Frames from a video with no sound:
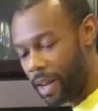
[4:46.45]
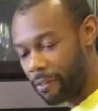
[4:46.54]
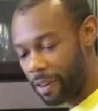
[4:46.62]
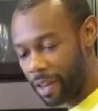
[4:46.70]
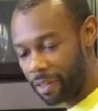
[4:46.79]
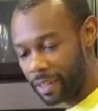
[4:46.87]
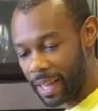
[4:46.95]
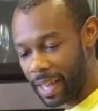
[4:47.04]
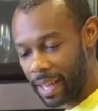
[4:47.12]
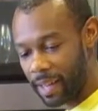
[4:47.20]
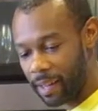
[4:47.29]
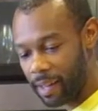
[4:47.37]
every other
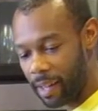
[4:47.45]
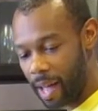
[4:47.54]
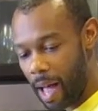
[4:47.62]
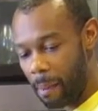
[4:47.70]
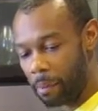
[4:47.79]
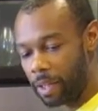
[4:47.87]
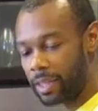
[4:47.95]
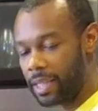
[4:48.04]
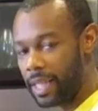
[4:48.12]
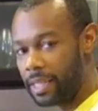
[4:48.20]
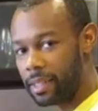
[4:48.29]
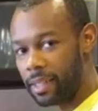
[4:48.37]
day, I'm going to
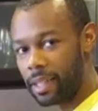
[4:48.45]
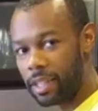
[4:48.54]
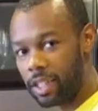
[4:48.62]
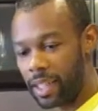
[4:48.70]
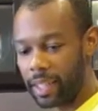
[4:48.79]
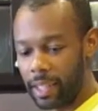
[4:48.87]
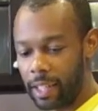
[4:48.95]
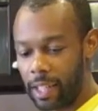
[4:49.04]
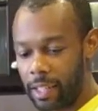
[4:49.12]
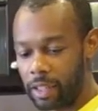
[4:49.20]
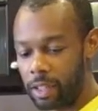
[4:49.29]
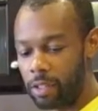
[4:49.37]
season the chicken
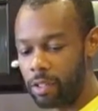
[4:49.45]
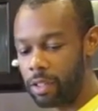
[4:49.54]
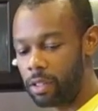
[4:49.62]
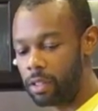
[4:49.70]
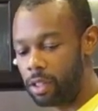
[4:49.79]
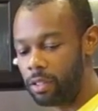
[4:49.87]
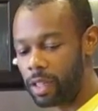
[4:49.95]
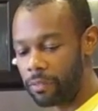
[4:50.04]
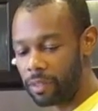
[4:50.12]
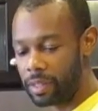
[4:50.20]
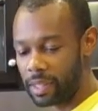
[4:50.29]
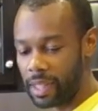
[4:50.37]
in two
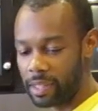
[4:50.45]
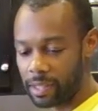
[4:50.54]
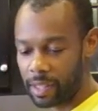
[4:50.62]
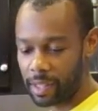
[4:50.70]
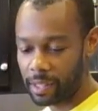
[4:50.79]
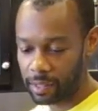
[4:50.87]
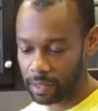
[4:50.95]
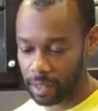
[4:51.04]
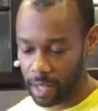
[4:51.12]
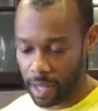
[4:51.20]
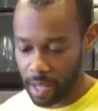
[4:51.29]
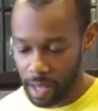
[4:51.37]
different seasonings.
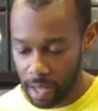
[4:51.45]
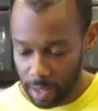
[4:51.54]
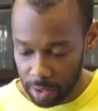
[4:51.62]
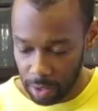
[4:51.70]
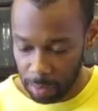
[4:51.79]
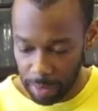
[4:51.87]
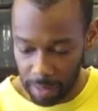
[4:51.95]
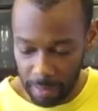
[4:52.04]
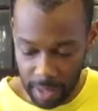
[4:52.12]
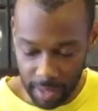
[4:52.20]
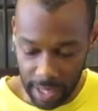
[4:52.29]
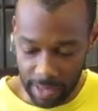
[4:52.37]
So pretty
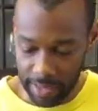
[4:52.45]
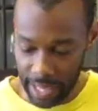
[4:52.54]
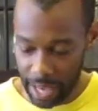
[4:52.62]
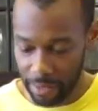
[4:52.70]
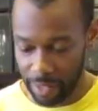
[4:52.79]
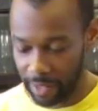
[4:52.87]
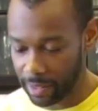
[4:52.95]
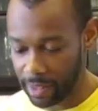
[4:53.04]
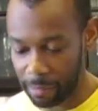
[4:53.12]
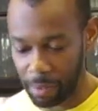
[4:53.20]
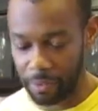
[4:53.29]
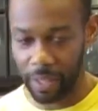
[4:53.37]
much I just have like a
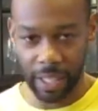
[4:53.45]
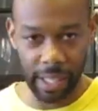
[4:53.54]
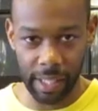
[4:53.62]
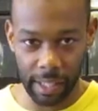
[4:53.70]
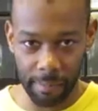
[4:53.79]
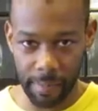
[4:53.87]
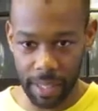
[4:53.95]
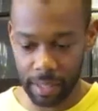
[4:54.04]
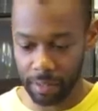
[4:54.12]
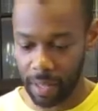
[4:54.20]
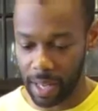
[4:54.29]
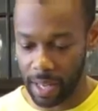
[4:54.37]
simple fajita
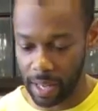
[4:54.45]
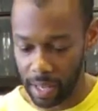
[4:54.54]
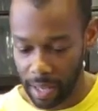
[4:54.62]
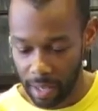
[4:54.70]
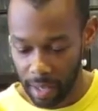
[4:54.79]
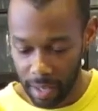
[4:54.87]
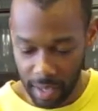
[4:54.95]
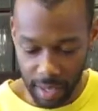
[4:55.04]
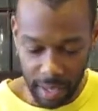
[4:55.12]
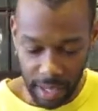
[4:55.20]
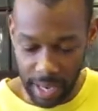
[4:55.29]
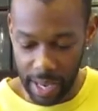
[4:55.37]
mix right here
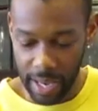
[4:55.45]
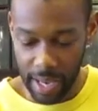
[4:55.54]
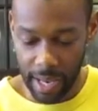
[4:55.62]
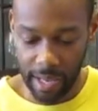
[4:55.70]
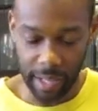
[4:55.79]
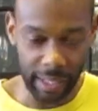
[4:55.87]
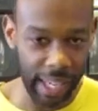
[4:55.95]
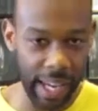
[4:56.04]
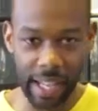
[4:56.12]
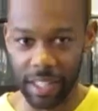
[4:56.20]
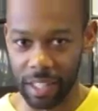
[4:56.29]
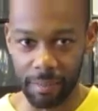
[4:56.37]
and a
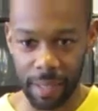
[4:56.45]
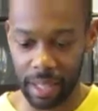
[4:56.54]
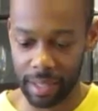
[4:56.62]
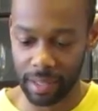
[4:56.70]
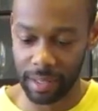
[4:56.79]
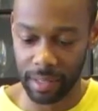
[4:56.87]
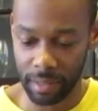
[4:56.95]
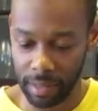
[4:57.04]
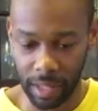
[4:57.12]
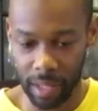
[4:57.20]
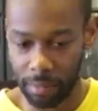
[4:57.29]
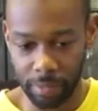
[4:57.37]
Cajun mix.
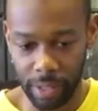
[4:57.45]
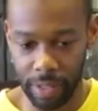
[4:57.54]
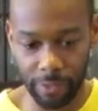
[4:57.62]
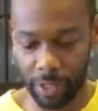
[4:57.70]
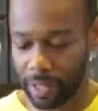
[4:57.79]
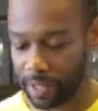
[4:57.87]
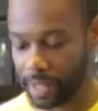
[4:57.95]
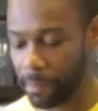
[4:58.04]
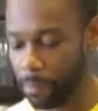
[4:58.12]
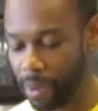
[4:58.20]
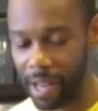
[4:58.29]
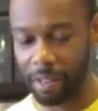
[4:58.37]
Very, very
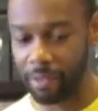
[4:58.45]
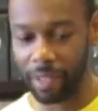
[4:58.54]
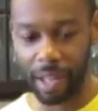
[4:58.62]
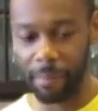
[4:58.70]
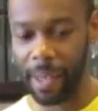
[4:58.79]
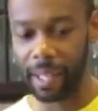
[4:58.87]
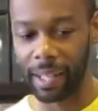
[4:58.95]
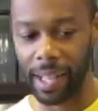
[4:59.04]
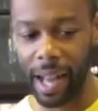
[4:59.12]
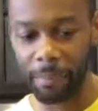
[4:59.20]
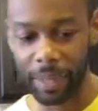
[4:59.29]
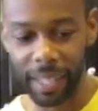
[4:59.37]
simple. I don't feel like making it
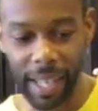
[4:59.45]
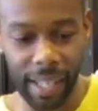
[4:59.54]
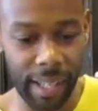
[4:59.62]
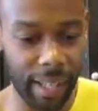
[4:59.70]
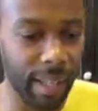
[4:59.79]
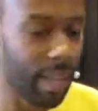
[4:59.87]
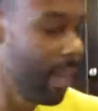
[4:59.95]
complicated.